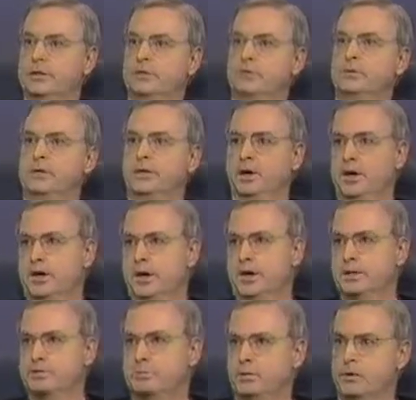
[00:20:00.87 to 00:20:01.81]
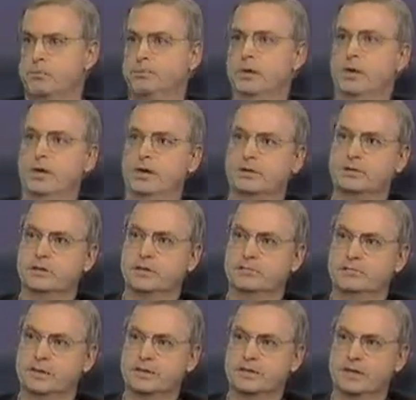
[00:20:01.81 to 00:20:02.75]
with a
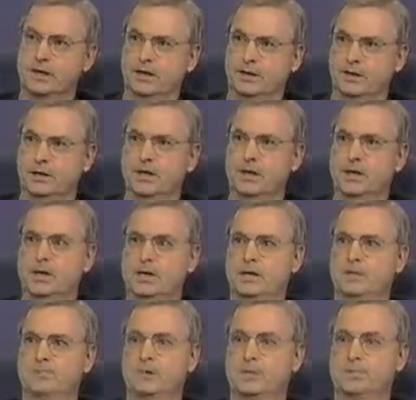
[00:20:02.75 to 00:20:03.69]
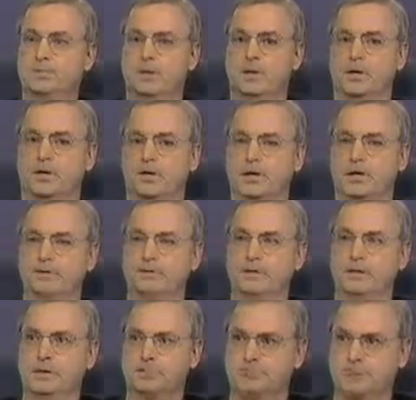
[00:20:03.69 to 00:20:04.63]
cosmopolitan mentality. People are
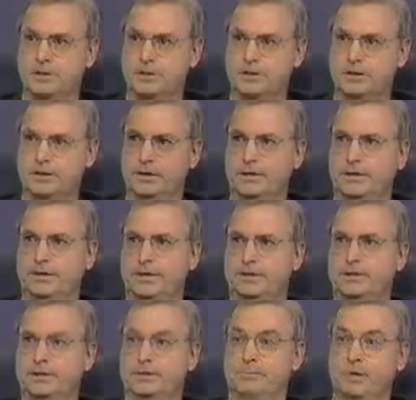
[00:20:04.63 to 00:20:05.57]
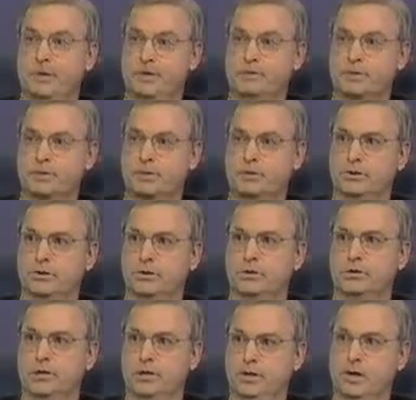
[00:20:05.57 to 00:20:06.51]
given the impression that that somehow is a
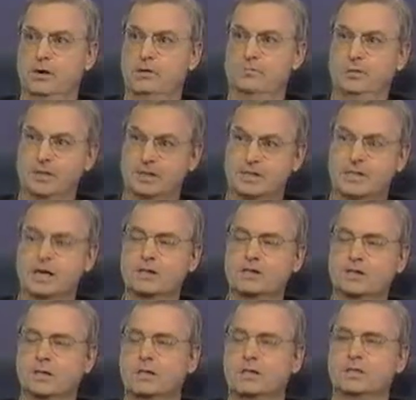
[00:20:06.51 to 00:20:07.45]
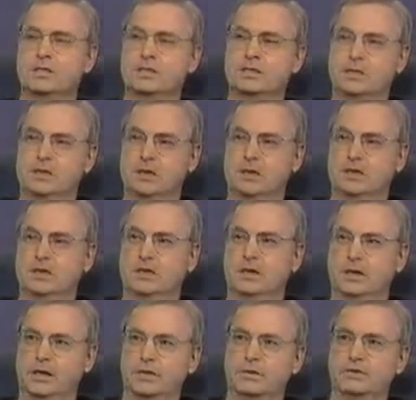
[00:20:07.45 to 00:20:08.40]
good thing, but it's actually a sin
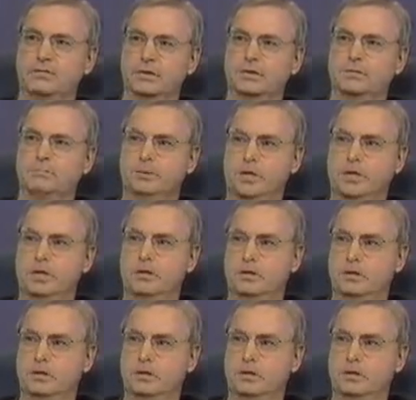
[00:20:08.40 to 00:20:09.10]
against why, the virtue of piety. Why is